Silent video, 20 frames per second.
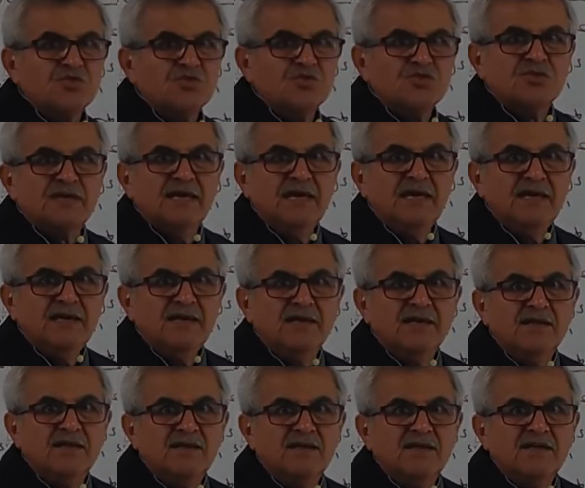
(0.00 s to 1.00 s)
okay?
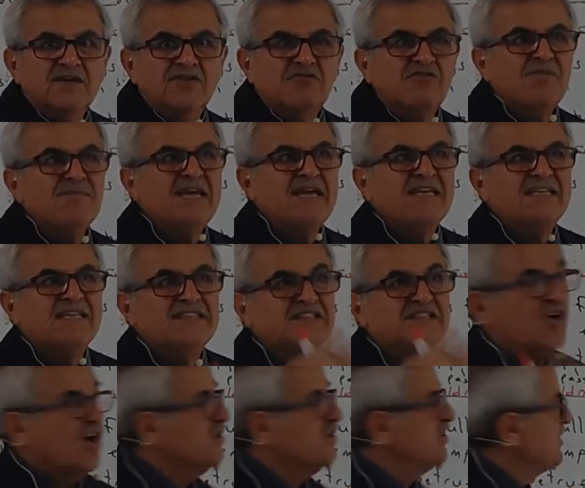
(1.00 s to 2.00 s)
We made a
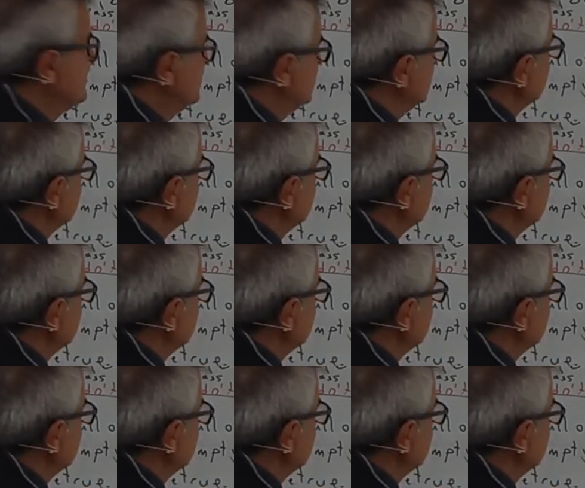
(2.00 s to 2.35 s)
deduction, in other